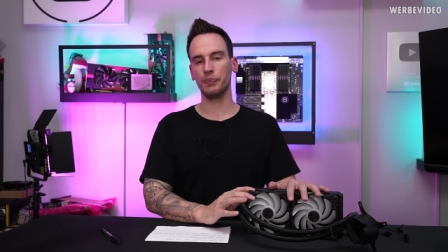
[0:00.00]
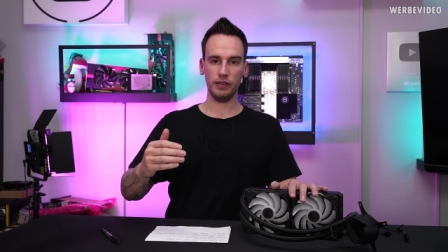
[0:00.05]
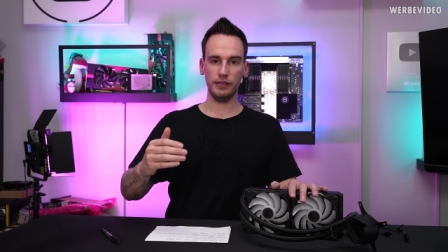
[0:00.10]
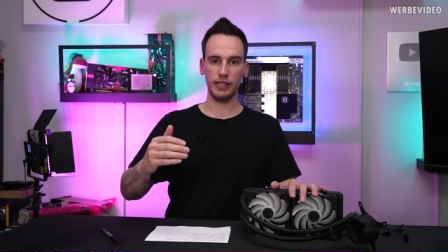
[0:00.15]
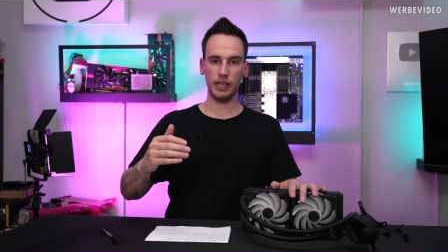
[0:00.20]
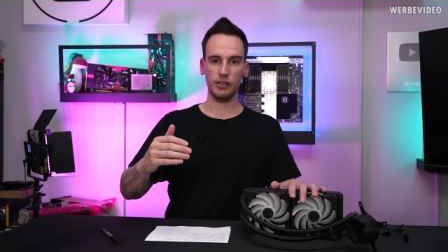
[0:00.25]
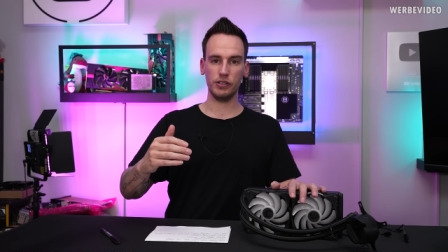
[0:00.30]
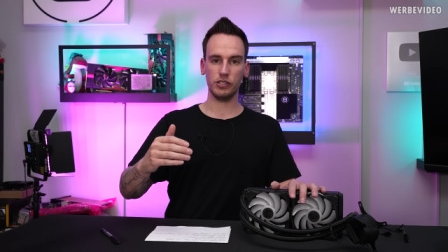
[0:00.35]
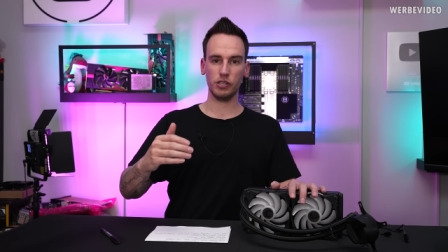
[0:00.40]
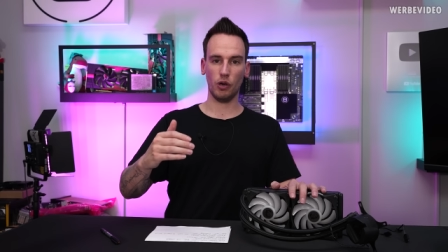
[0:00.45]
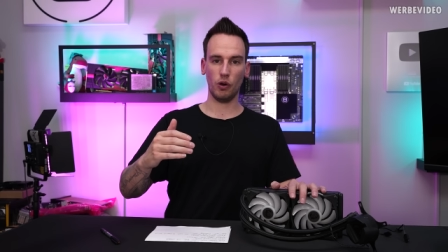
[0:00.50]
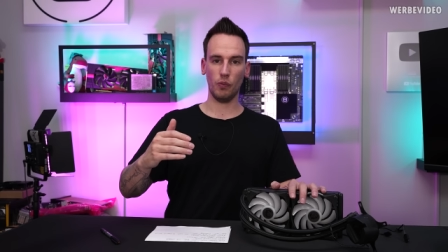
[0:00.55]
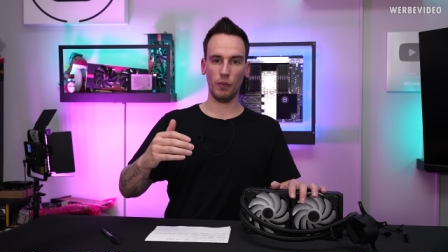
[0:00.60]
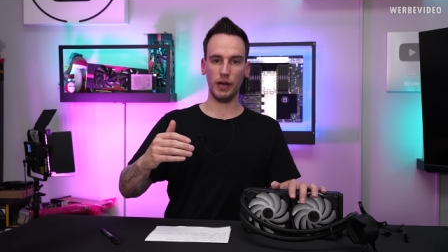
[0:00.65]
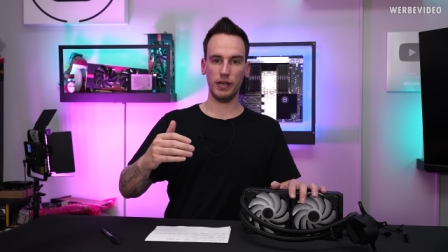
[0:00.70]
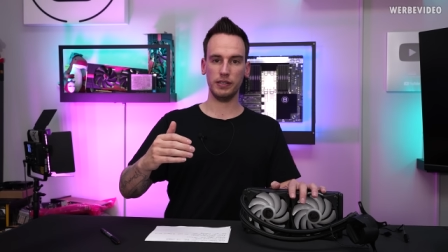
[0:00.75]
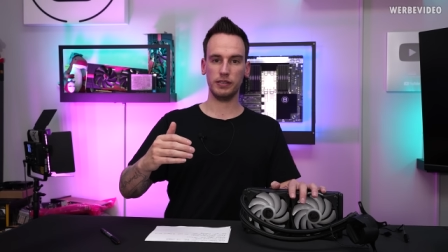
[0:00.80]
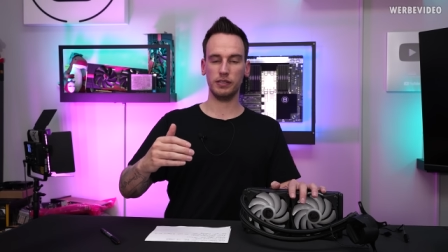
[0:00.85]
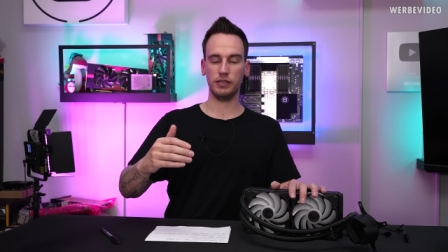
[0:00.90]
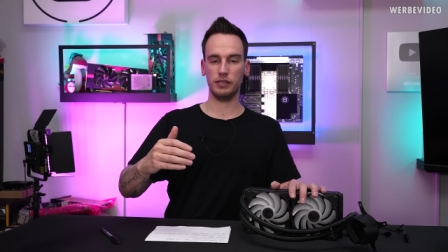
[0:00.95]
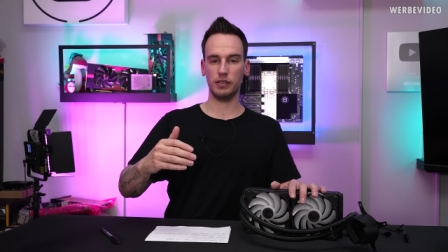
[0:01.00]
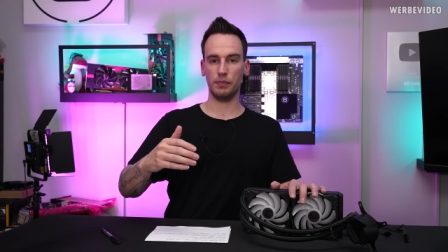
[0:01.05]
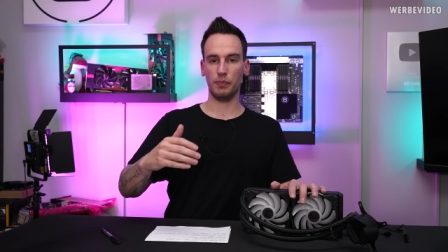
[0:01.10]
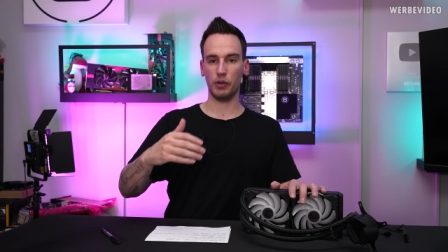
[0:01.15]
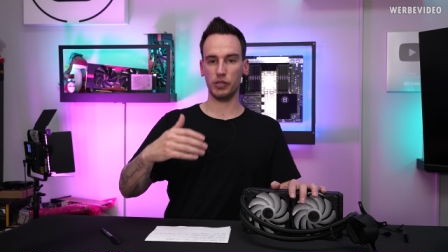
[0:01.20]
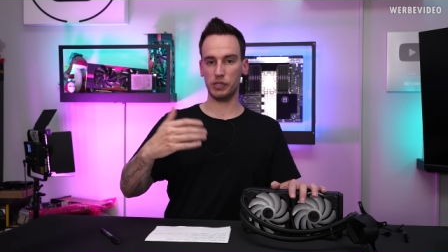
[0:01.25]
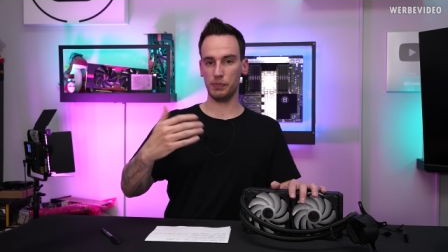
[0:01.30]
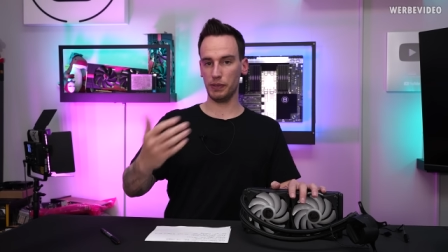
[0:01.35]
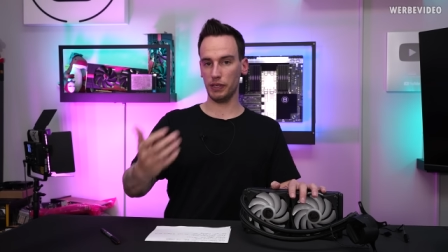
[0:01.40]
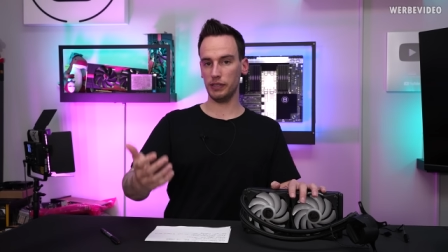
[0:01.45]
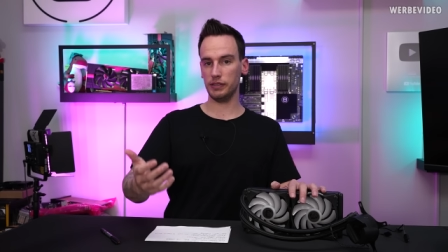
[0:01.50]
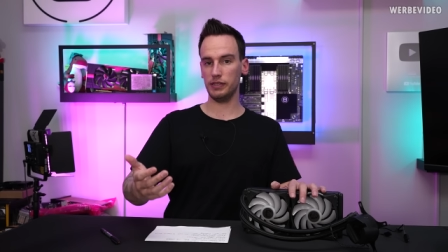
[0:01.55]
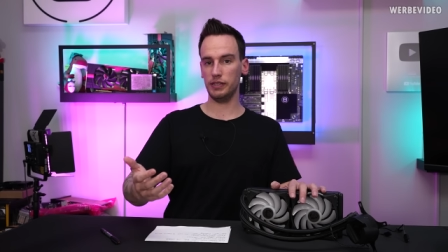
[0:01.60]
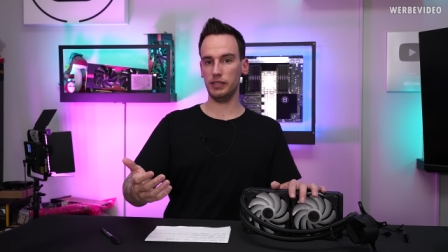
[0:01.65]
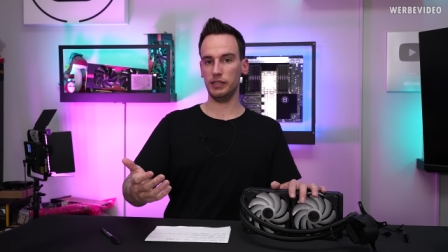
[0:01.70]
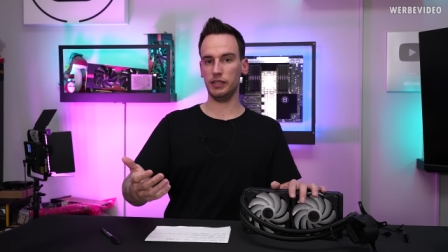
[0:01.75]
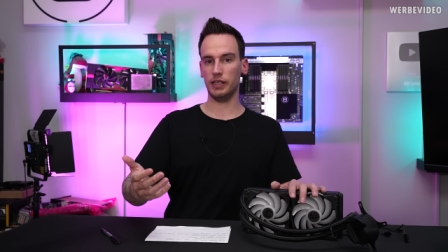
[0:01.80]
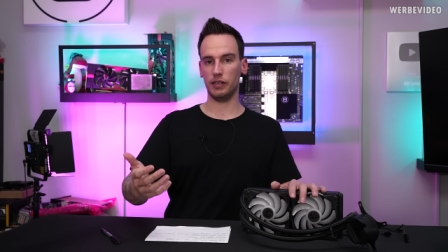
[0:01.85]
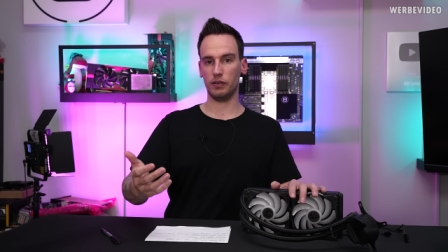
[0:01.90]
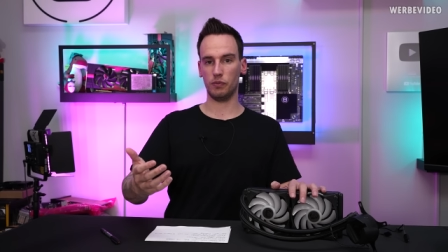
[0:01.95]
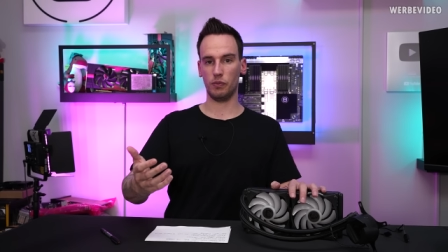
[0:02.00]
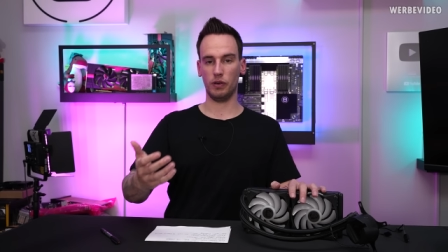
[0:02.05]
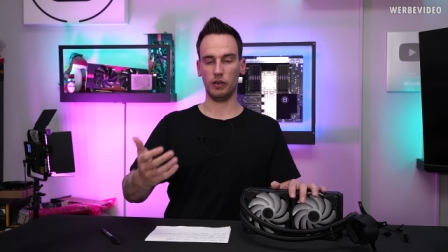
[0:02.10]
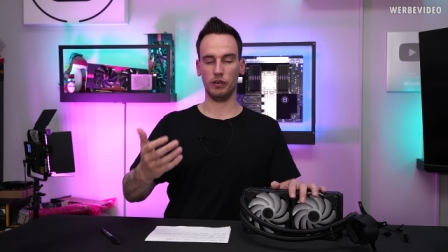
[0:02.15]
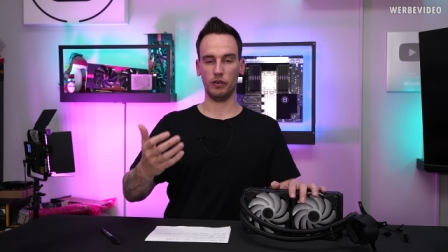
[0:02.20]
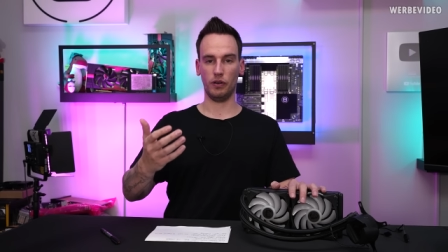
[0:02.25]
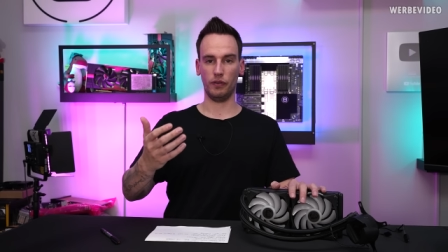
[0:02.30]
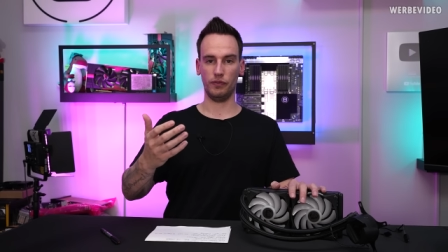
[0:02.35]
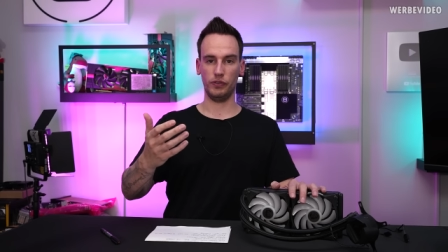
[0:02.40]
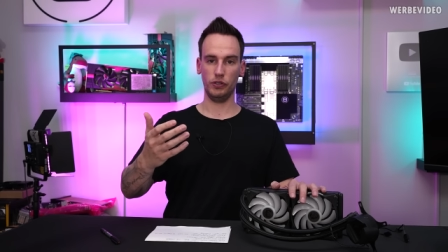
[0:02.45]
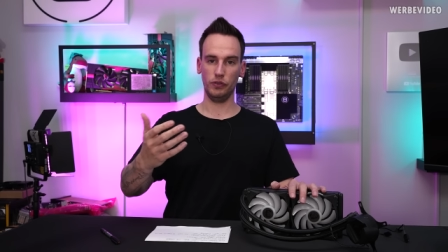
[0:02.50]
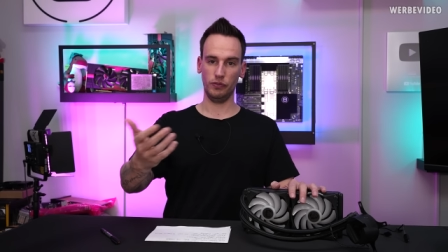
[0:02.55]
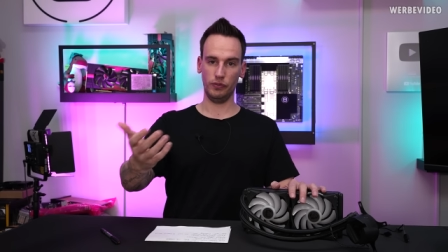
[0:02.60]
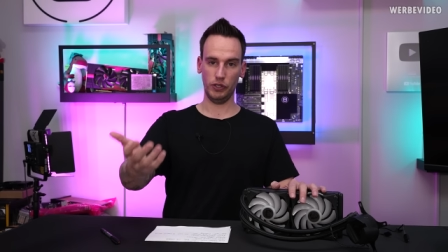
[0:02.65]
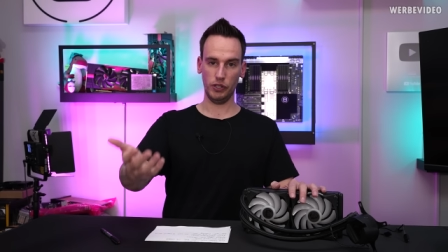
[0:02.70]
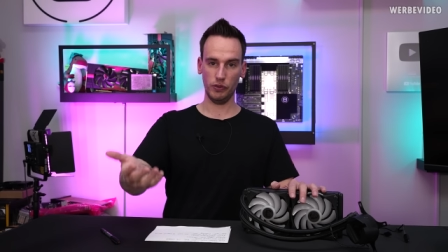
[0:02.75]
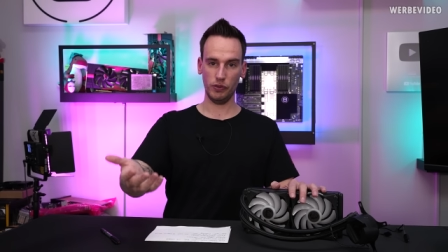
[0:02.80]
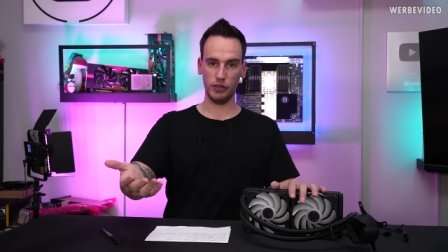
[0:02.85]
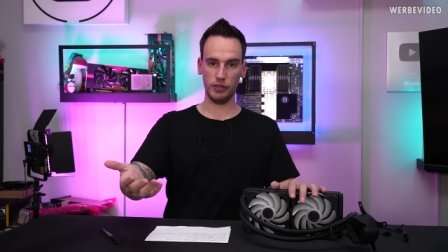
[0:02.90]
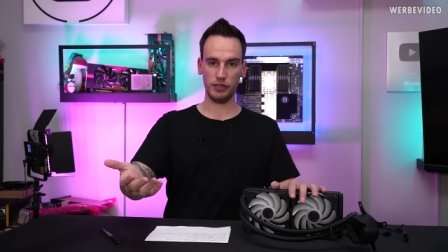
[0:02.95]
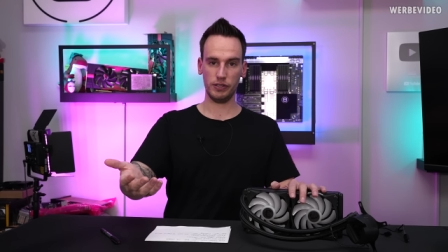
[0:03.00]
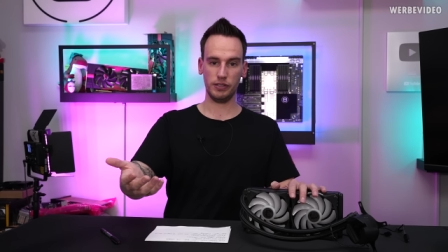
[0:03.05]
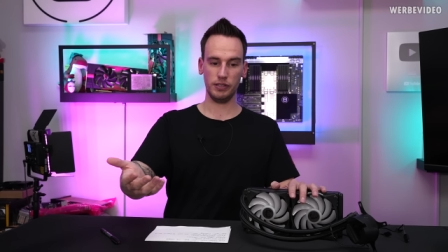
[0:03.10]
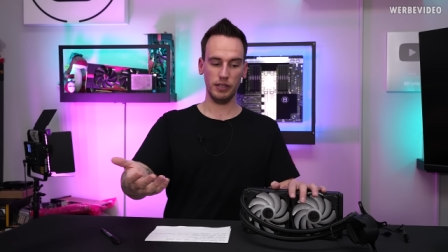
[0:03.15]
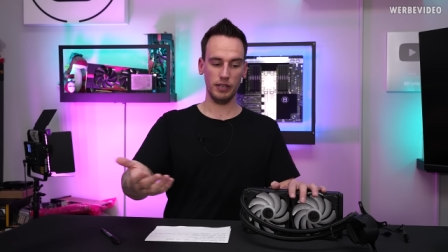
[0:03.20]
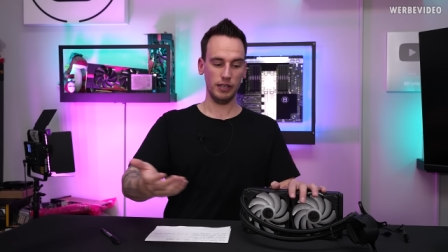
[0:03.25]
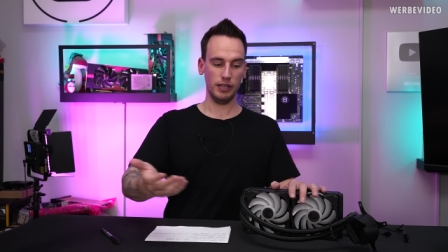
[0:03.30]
there's always the possibility that one of you viewers